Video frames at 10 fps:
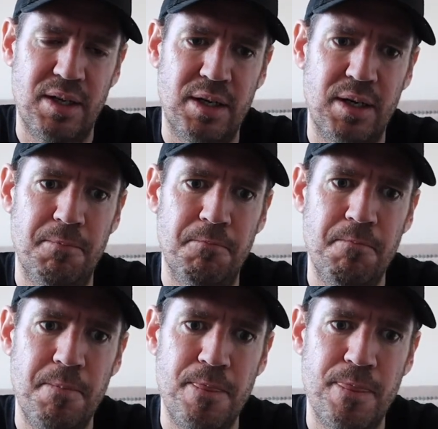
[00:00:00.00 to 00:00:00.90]

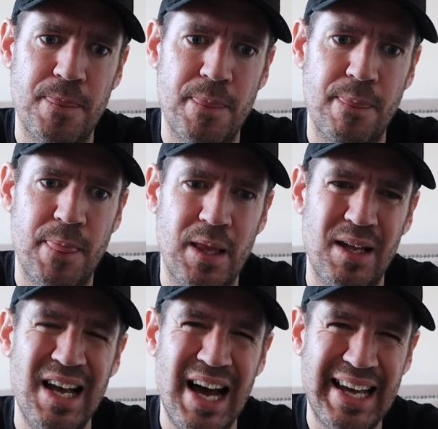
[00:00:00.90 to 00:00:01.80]

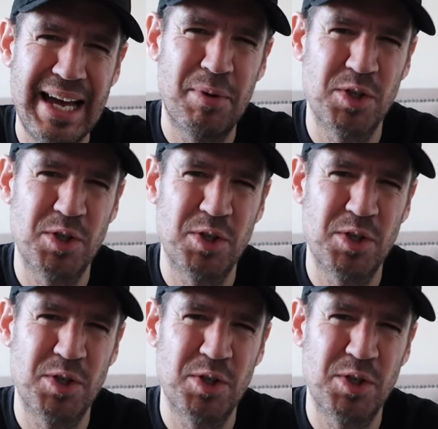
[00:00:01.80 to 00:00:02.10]
And again,